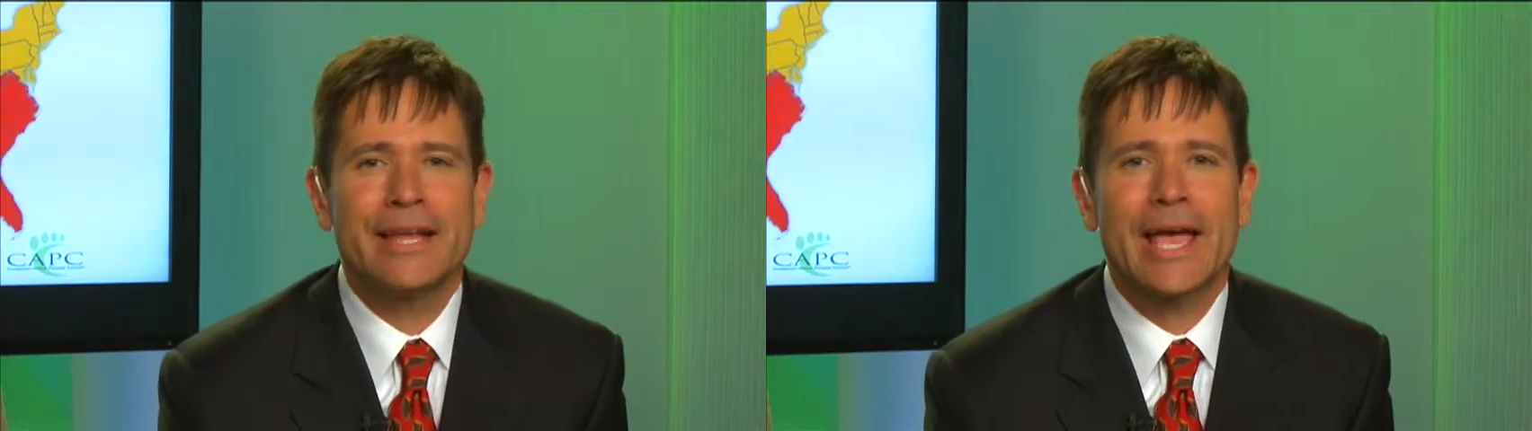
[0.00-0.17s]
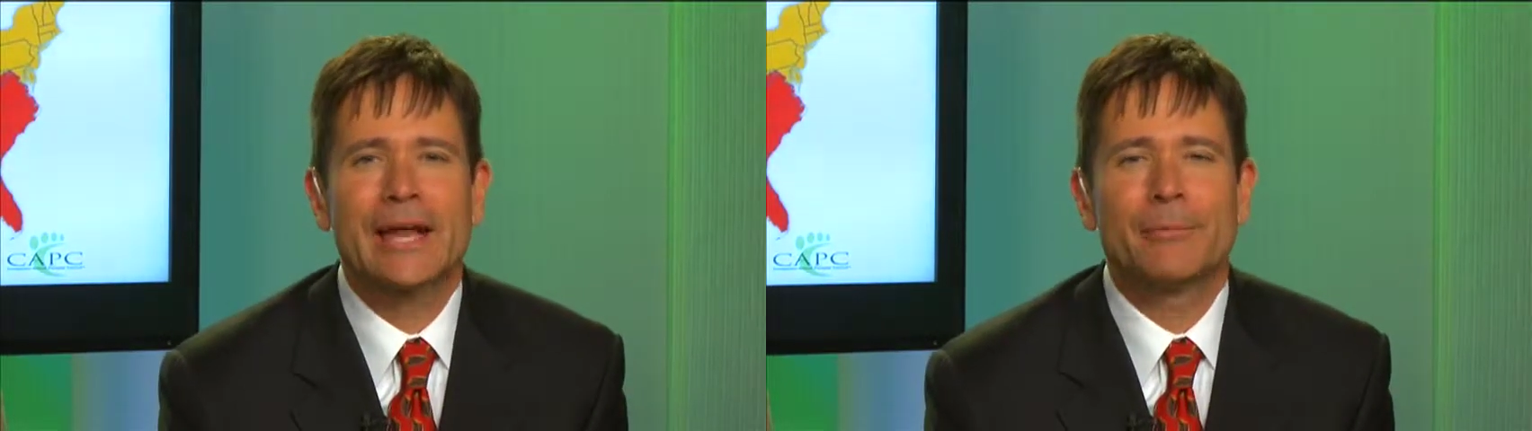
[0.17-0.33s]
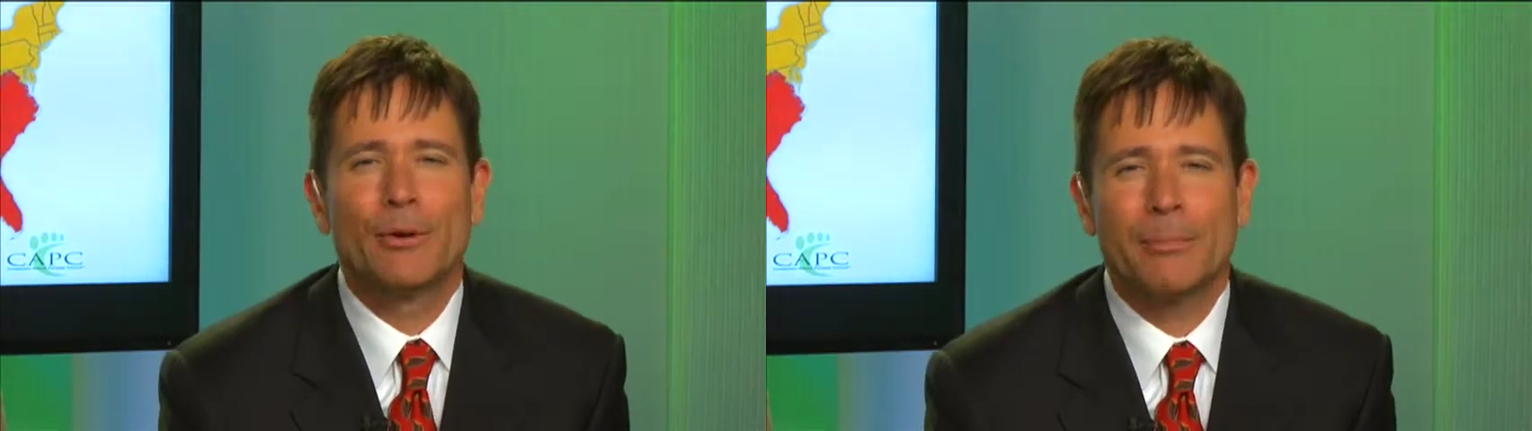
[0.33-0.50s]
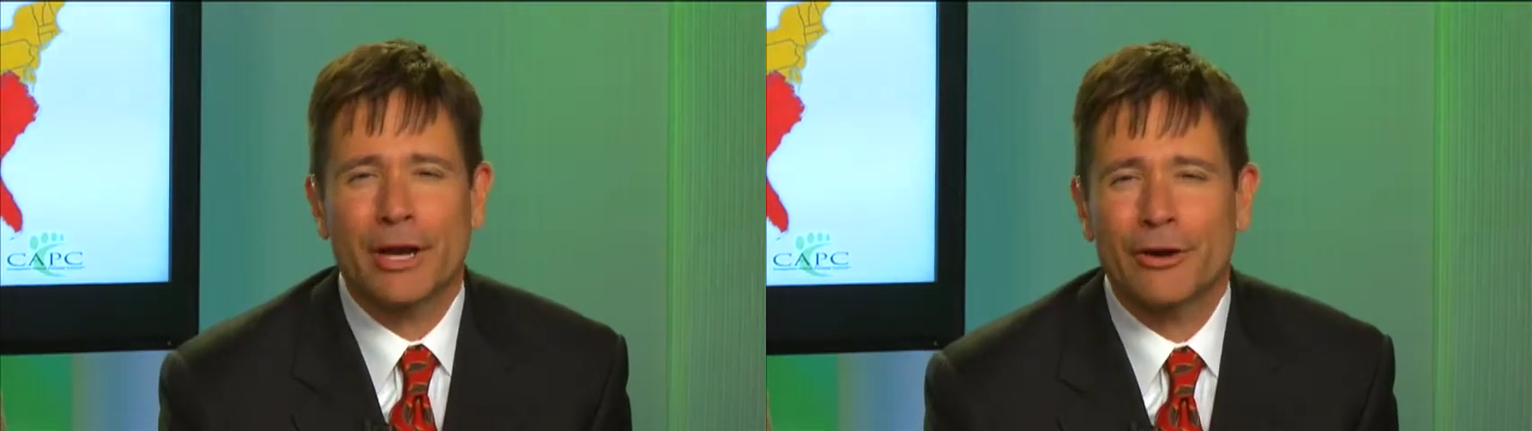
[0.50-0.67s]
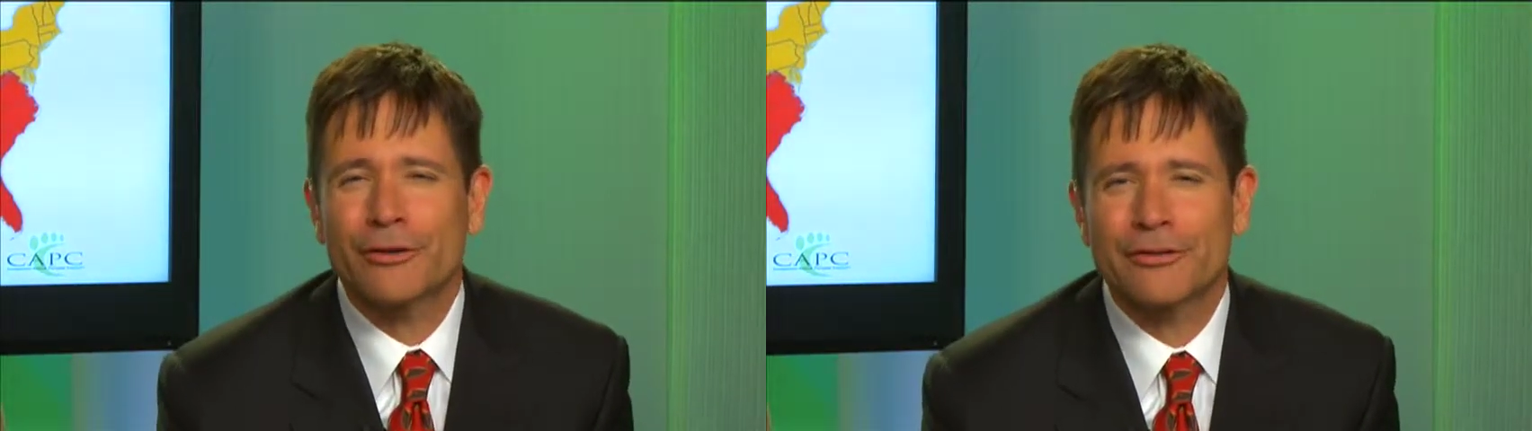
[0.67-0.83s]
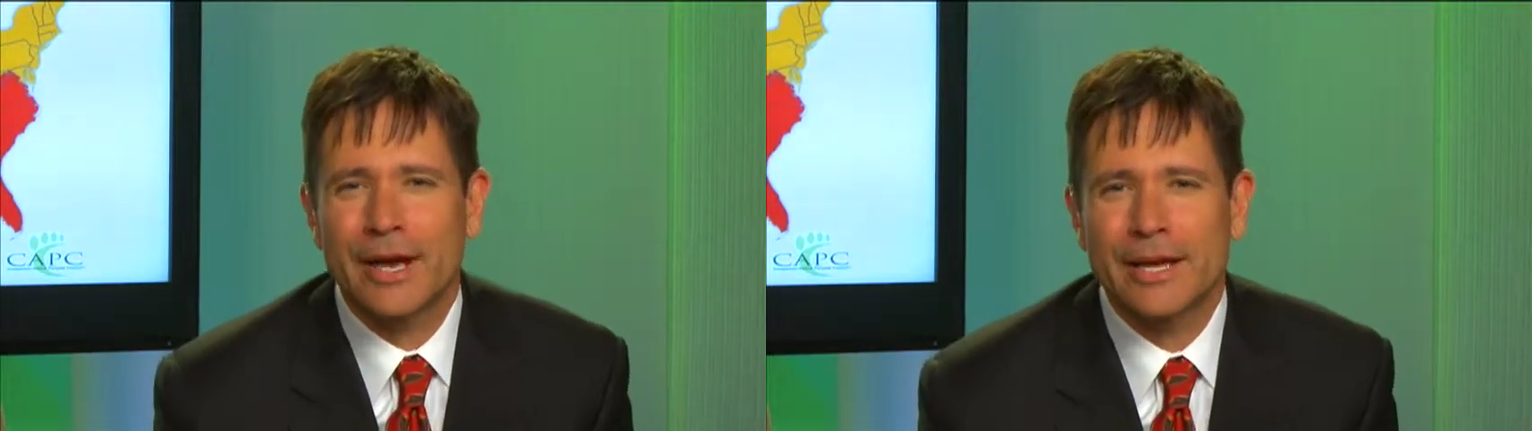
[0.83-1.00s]
Animal
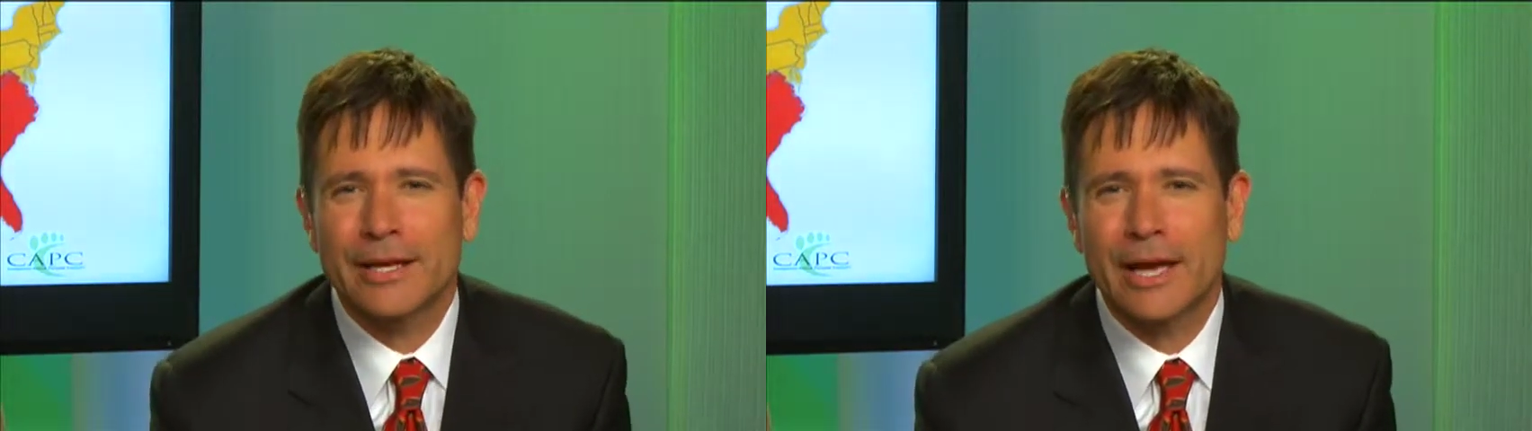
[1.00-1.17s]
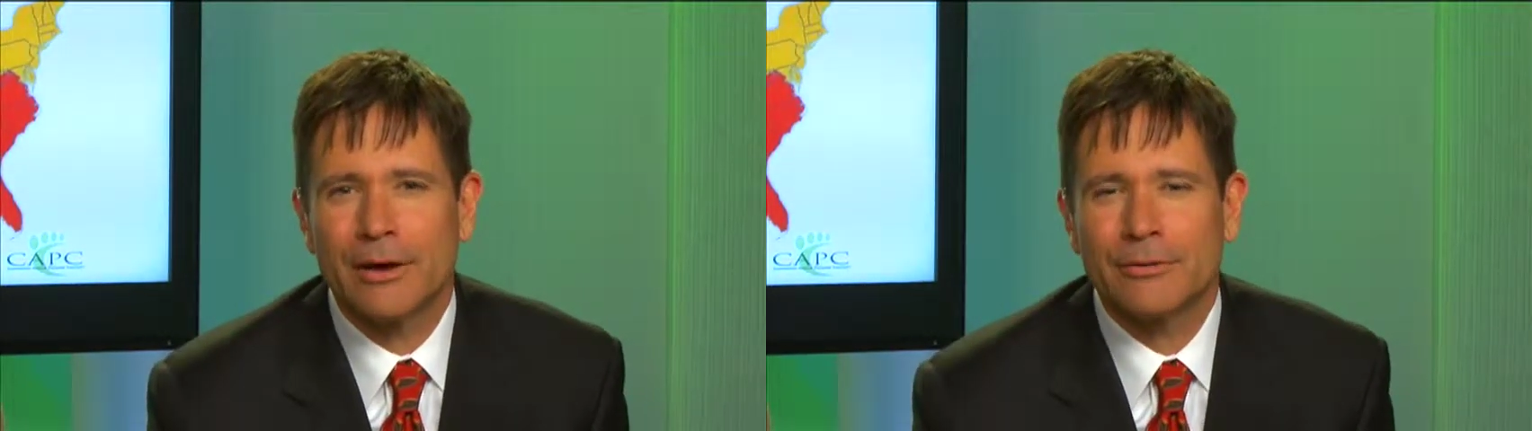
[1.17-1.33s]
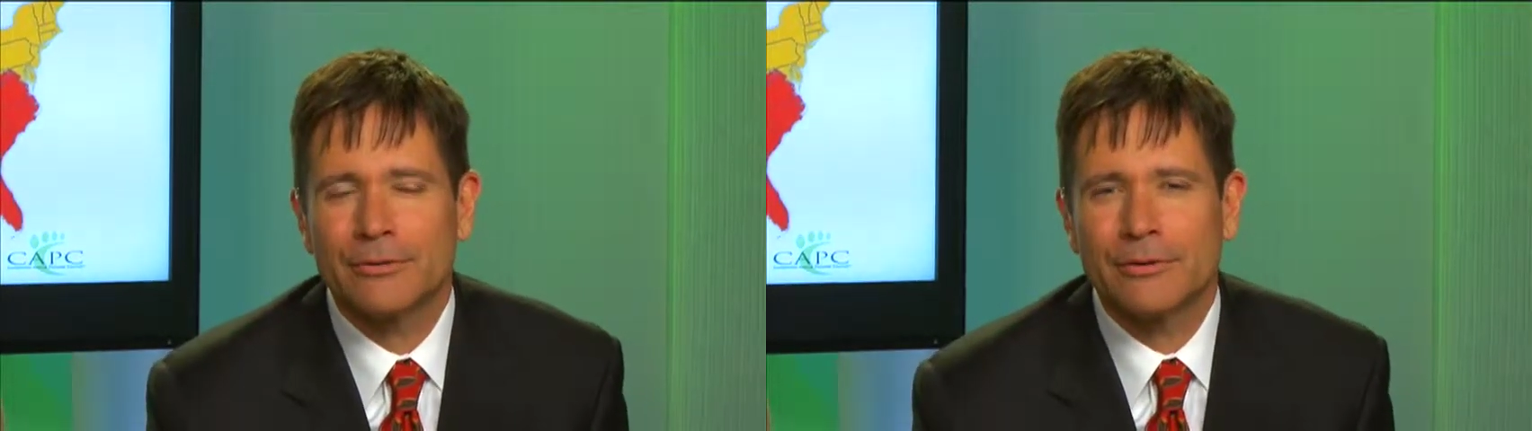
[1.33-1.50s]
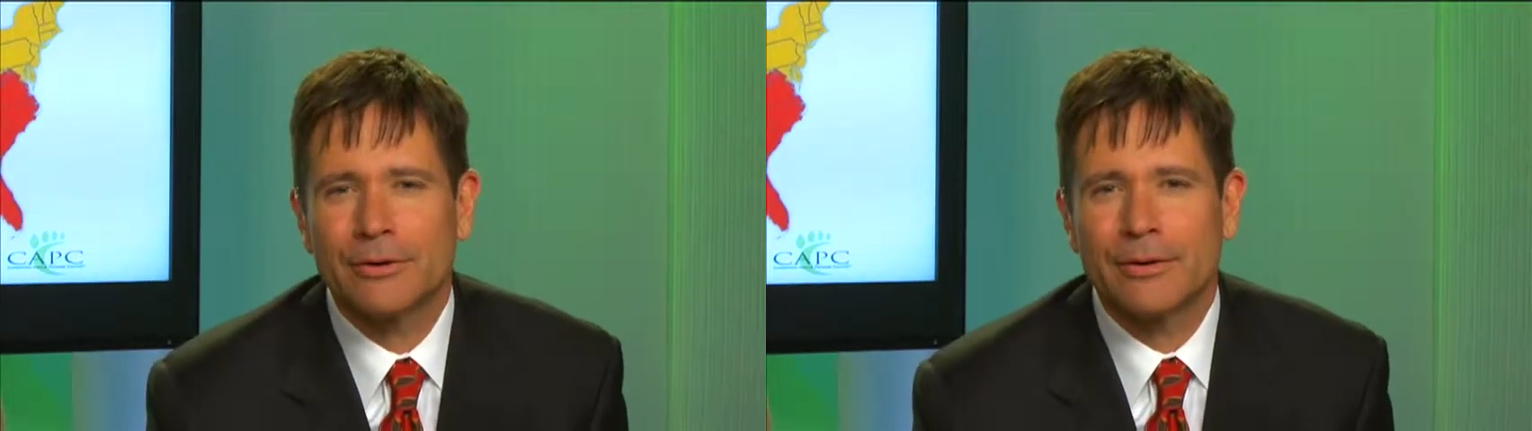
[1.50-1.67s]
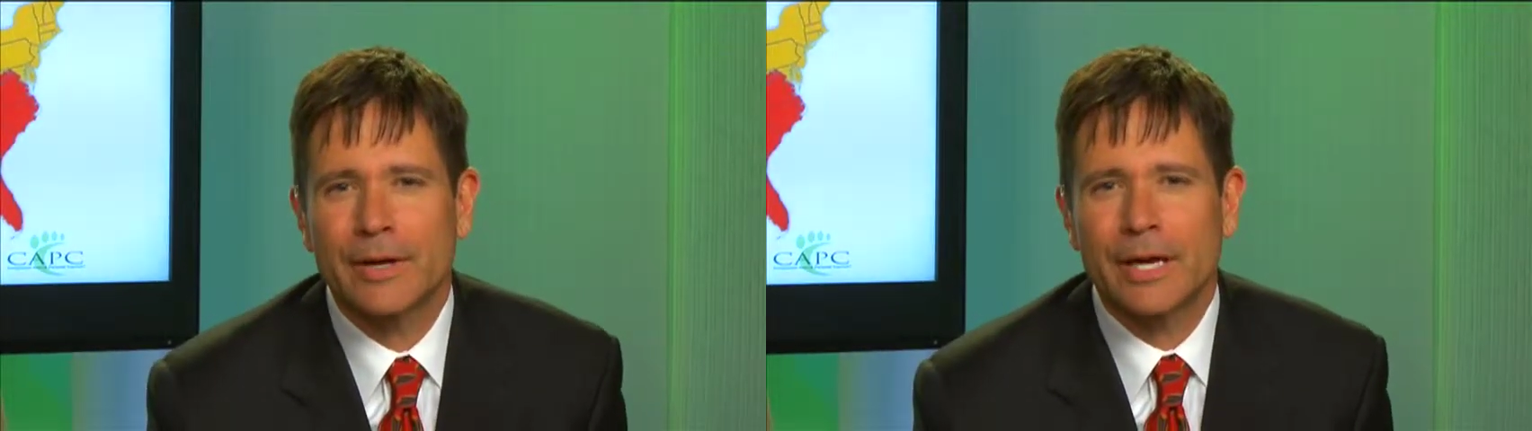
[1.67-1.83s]
Parasite Council.